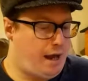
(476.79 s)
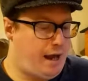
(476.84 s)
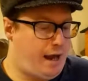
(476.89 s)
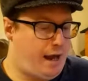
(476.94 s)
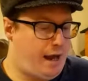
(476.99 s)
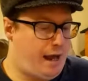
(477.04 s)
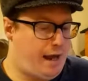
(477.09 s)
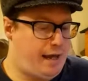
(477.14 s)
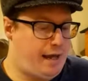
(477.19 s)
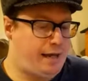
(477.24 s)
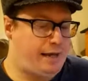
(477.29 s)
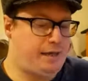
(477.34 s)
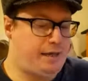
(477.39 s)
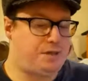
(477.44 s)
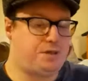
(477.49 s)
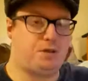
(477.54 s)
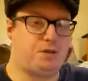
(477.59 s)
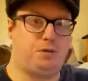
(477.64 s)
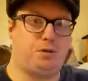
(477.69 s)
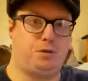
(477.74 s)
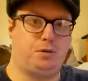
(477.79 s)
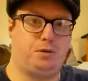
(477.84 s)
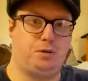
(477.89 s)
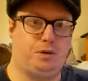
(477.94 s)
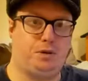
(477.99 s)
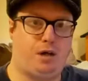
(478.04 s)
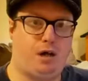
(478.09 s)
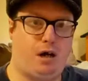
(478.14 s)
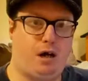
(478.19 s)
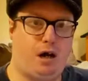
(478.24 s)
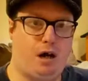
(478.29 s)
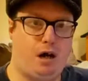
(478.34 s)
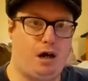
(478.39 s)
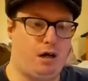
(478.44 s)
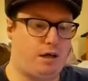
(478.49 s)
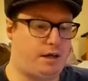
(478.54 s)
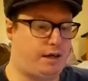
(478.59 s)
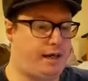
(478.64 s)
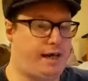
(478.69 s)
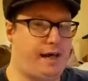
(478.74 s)
and it's called
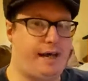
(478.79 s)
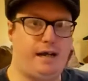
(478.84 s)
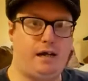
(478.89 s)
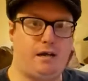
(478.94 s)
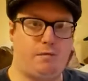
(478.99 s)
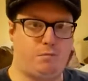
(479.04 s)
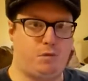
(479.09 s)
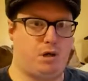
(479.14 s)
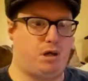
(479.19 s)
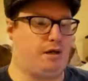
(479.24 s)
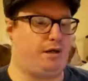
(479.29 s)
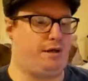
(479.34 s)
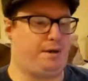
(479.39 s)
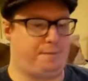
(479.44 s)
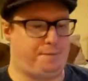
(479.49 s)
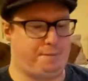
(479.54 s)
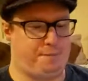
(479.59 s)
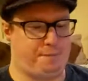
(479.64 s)
Hug in a Mug.